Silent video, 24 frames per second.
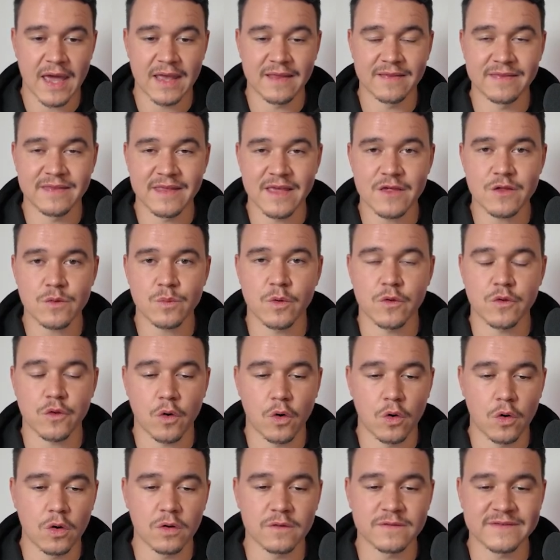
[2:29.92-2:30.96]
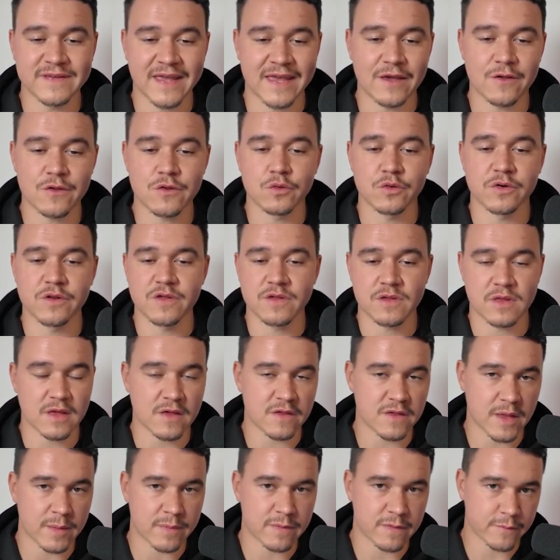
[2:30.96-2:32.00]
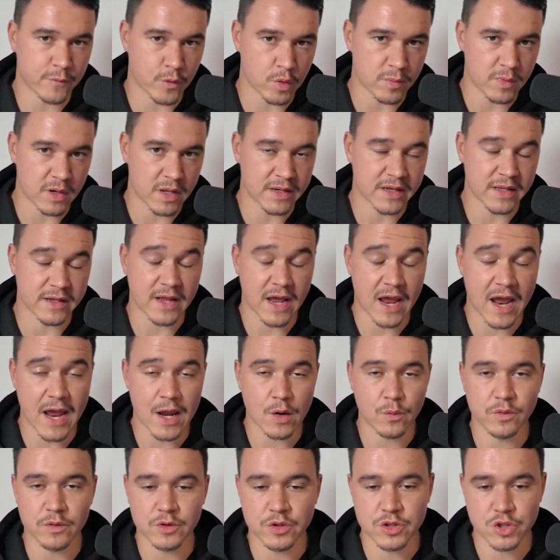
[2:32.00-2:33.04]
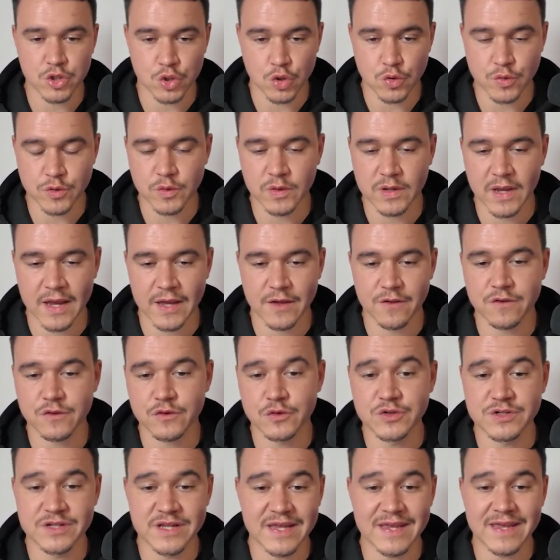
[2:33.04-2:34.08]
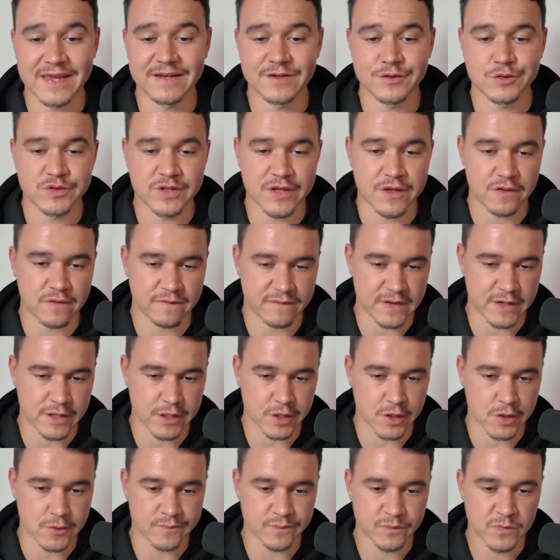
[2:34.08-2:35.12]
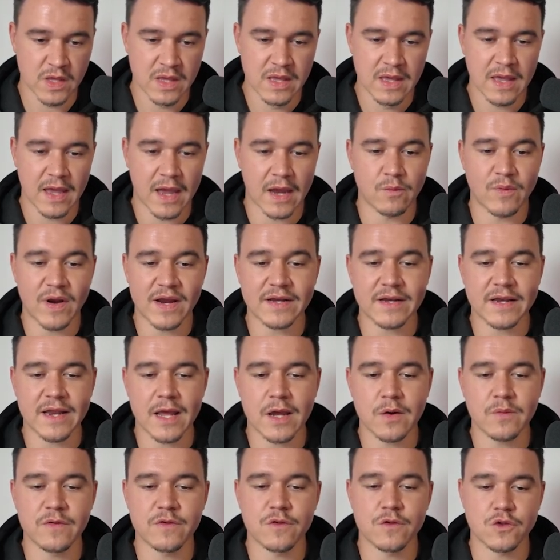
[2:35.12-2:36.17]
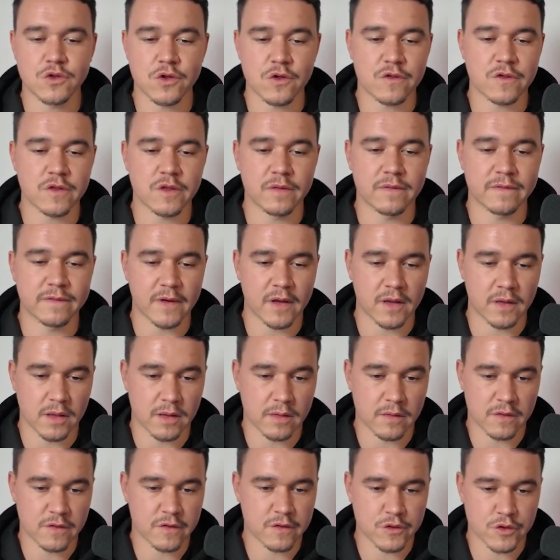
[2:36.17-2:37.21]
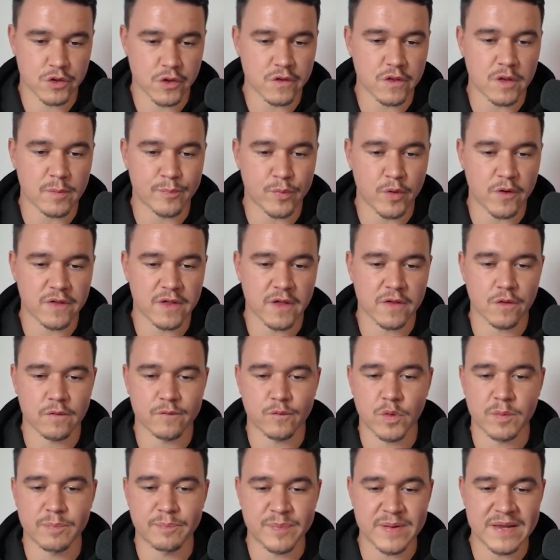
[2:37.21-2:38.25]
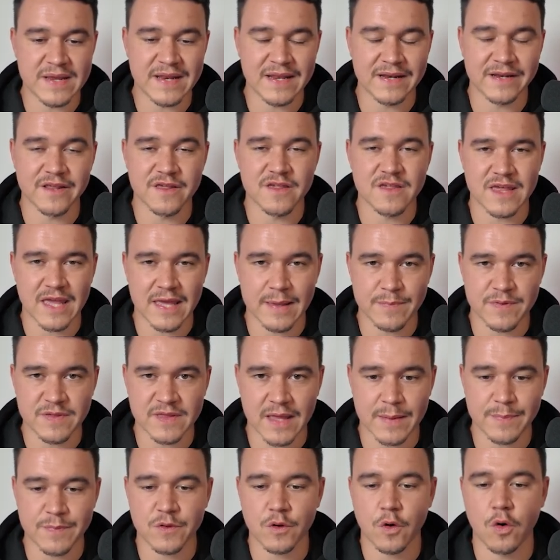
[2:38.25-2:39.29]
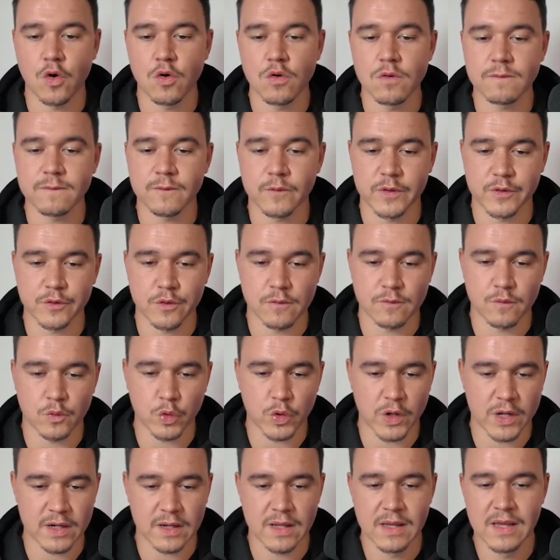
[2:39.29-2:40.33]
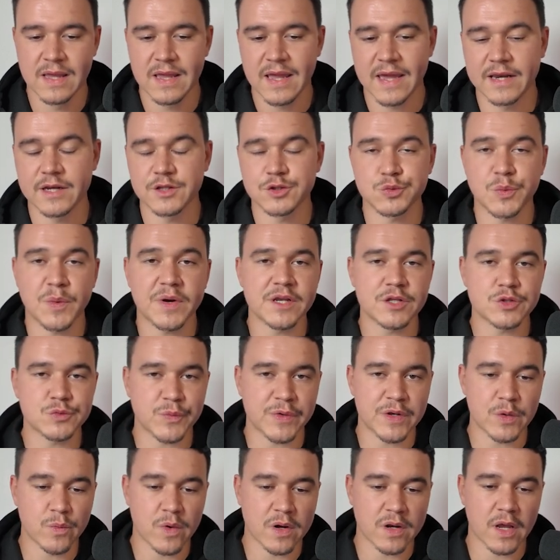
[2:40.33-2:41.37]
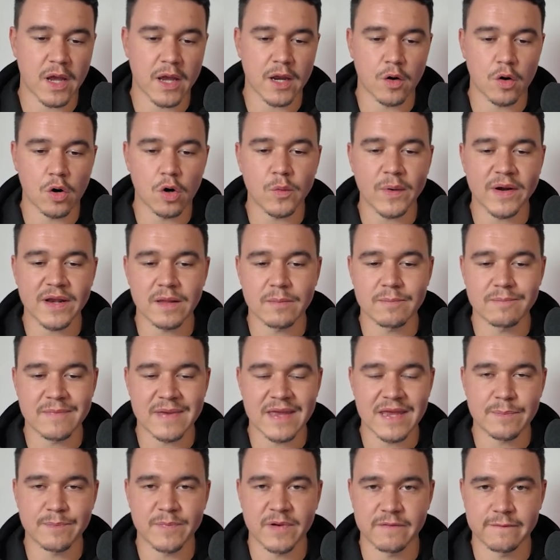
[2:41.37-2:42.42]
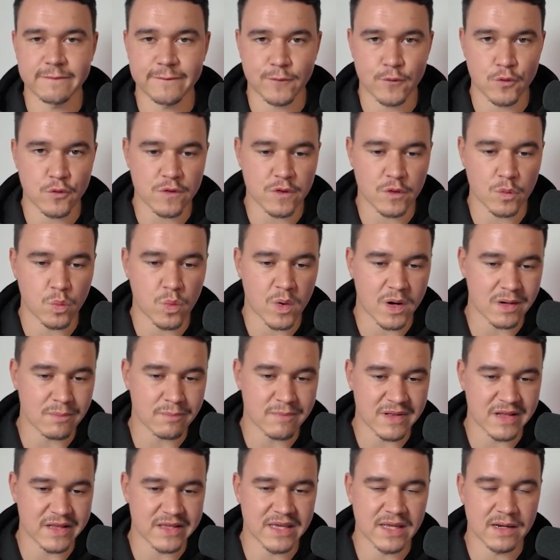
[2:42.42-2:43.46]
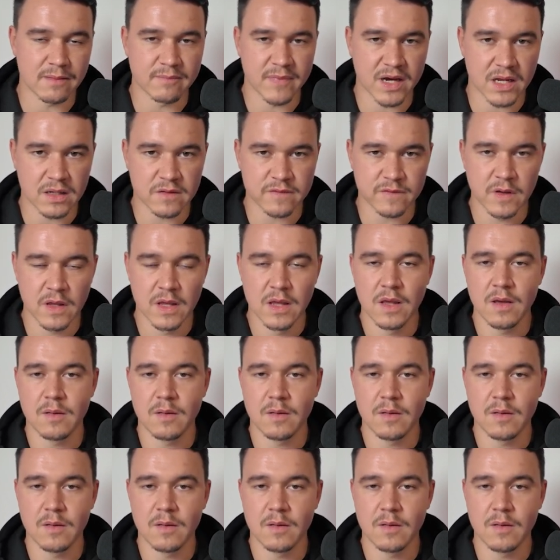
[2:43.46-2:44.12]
and this was all thanks to the 6 steps formula that I will show you guys today in today's video. And right now, it's just a process of repeating the same steps over and over again. And in 2021, I already made my first 1 million month